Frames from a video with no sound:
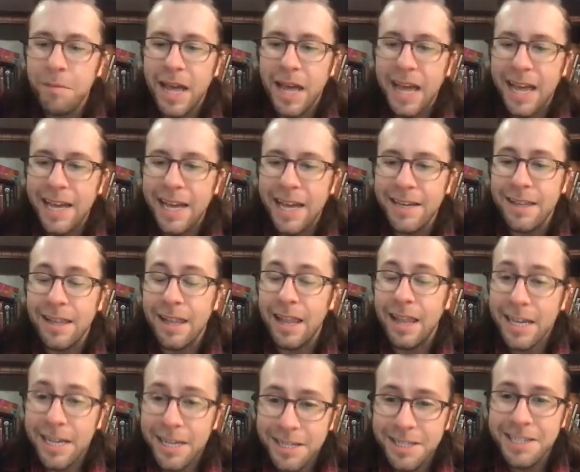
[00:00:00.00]
a
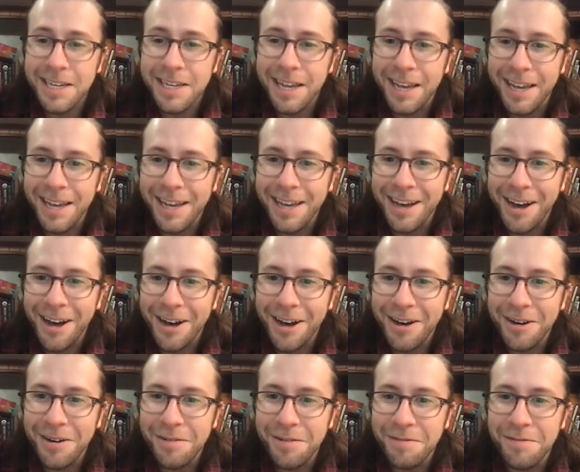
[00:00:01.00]
legacy
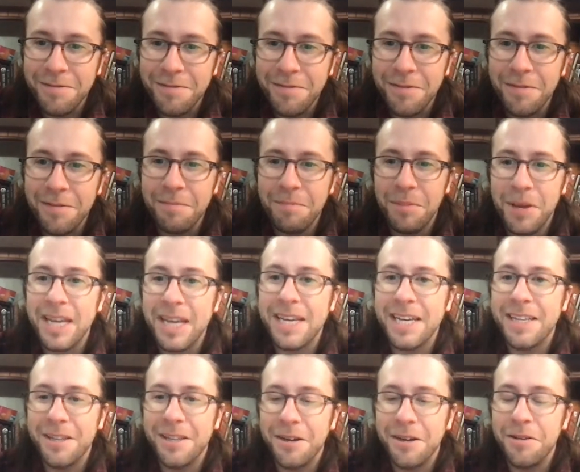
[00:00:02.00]
of being
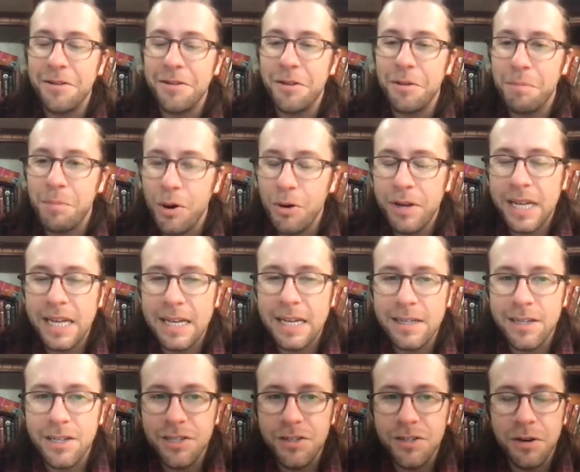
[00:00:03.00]
in the boating
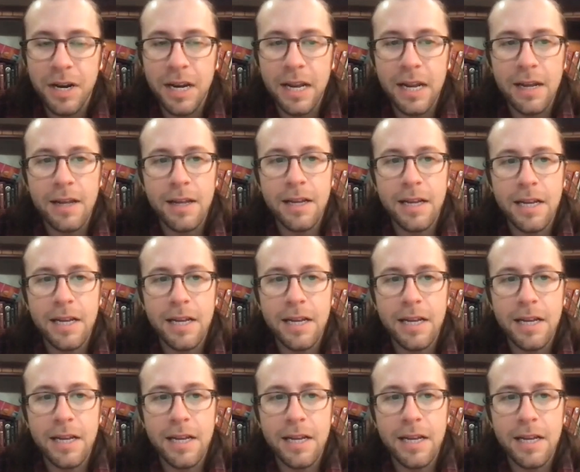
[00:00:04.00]
industry.